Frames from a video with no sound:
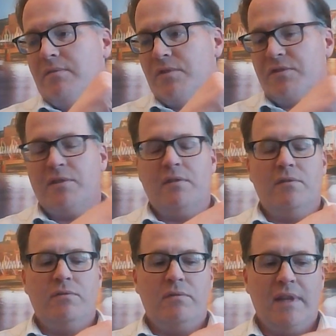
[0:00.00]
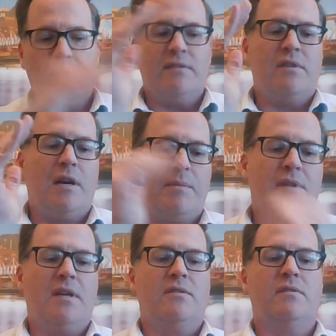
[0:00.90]
just the length of time it
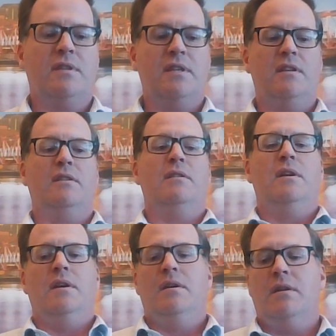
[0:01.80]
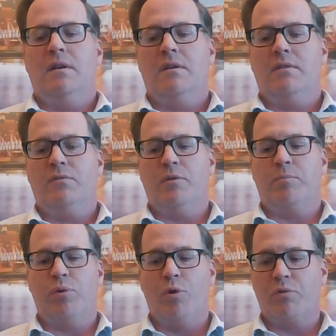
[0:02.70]
takes to get in
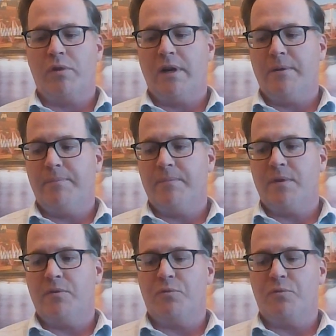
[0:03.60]
the program,